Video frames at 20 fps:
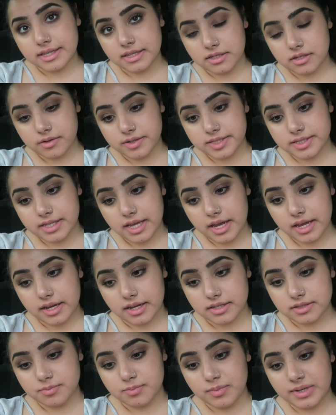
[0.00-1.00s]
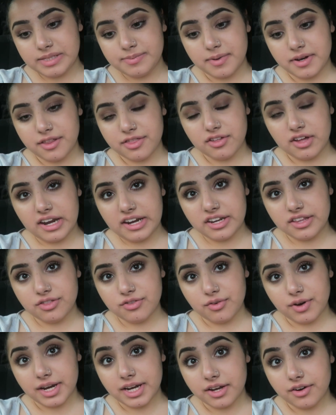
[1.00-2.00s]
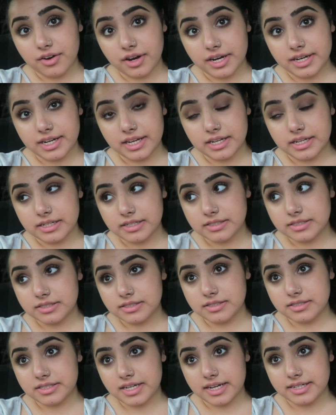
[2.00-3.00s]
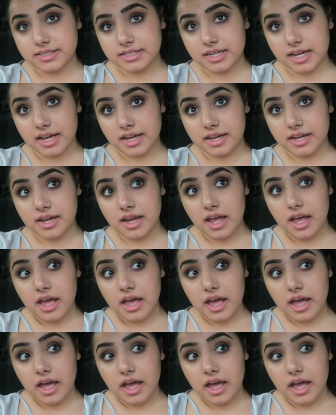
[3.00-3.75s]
as I was saying, it's been a 33 degree day today,